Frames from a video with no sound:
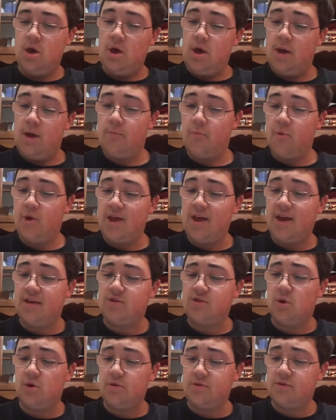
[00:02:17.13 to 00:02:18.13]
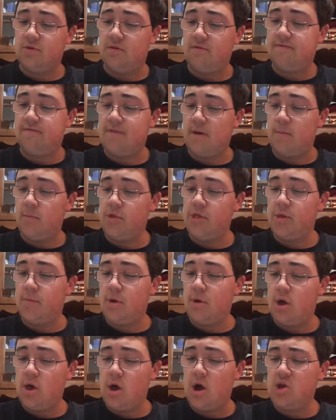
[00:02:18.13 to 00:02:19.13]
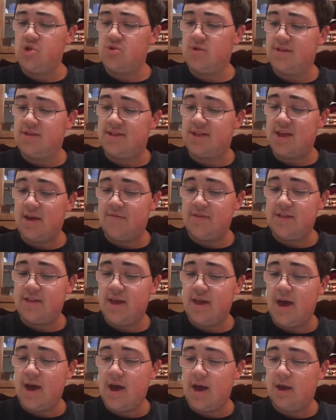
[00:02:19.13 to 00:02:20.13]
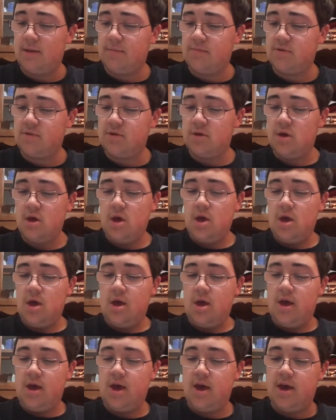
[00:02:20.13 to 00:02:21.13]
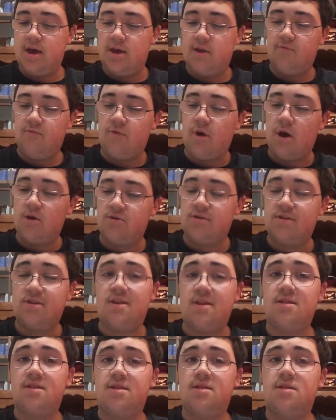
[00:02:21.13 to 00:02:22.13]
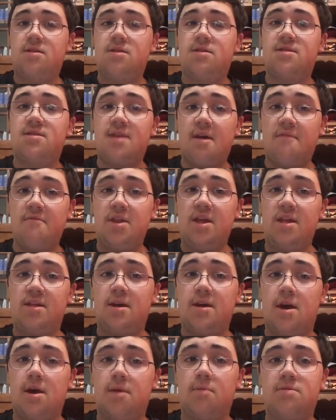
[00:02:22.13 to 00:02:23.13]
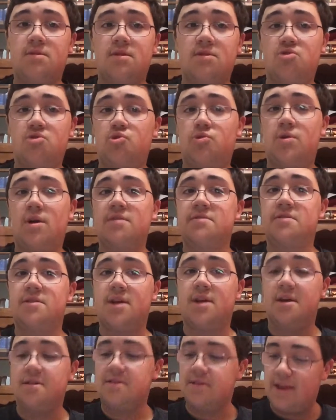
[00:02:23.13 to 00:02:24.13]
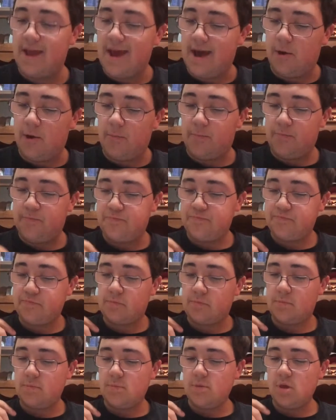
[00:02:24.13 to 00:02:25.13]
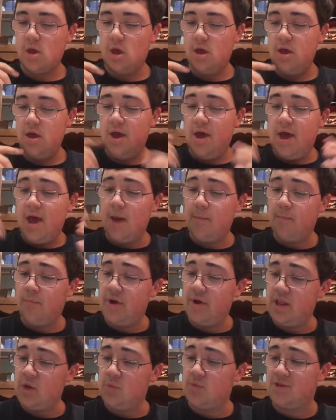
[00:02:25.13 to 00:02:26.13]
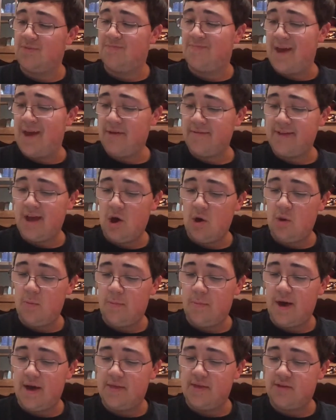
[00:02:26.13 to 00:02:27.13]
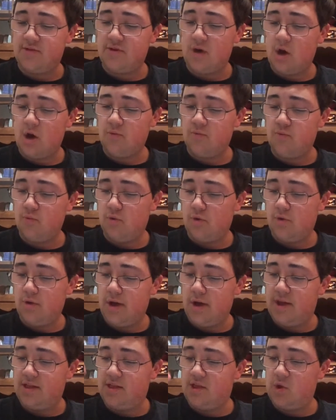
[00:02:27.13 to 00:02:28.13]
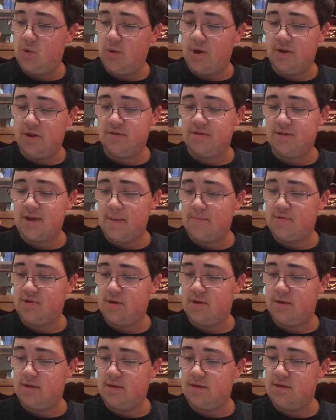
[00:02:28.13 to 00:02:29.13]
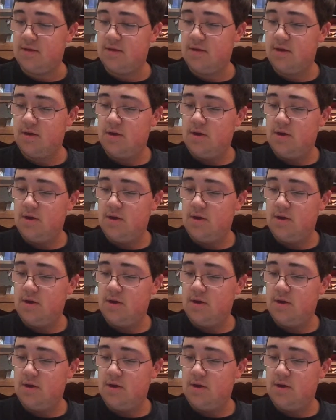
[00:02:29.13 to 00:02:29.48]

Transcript: And Brady has also fumbled the ball 107 times, and Rodgers has 70 times since 2009 to now. And Brady was bailed out by the tuck rule and two interceptions